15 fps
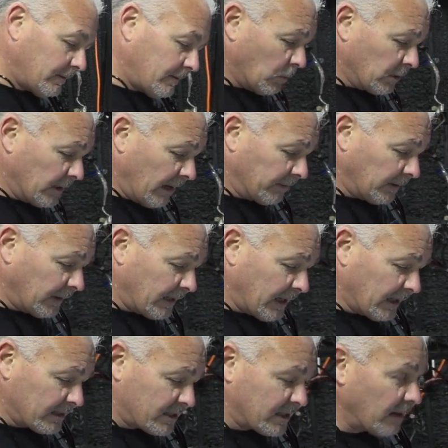We're definitely
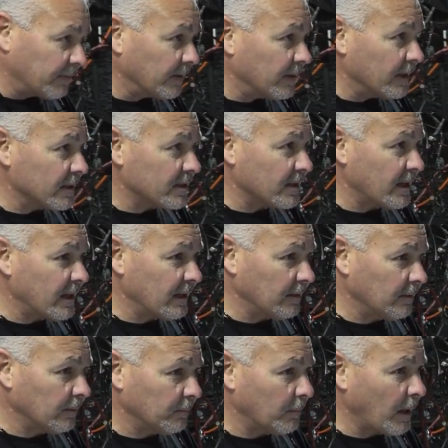not stuffing this thing
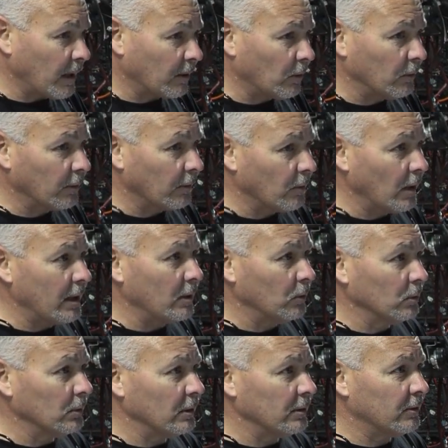back on the cradle
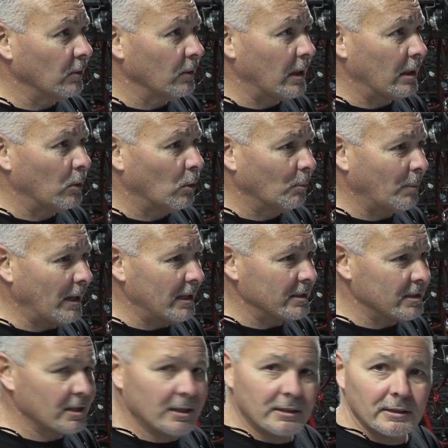until that oil
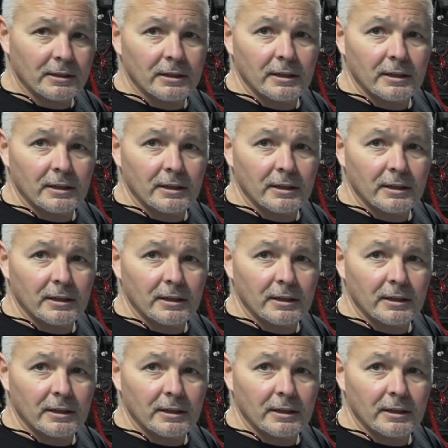pan's in.